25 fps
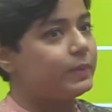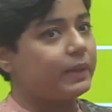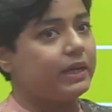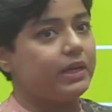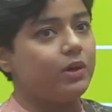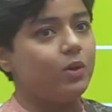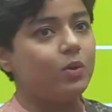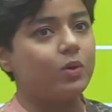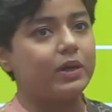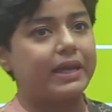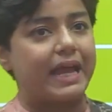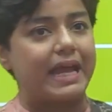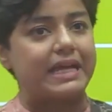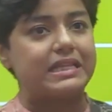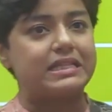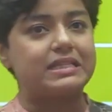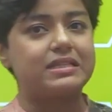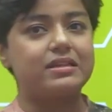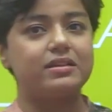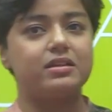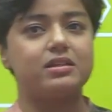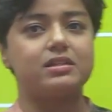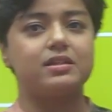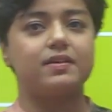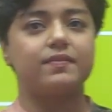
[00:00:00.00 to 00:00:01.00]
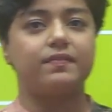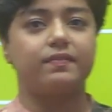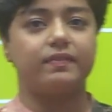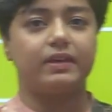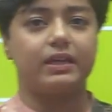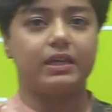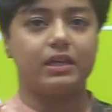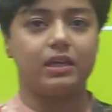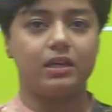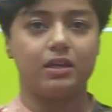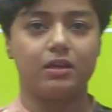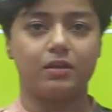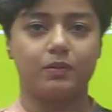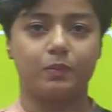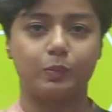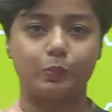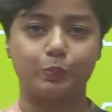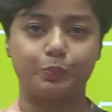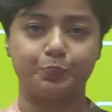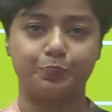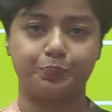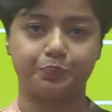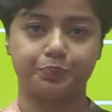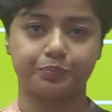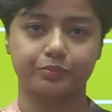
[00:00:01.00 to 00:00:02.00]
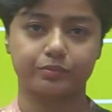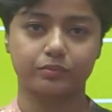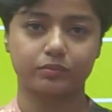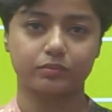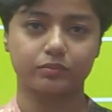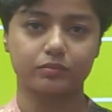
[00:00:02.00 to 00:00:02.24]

we know, cancer is a very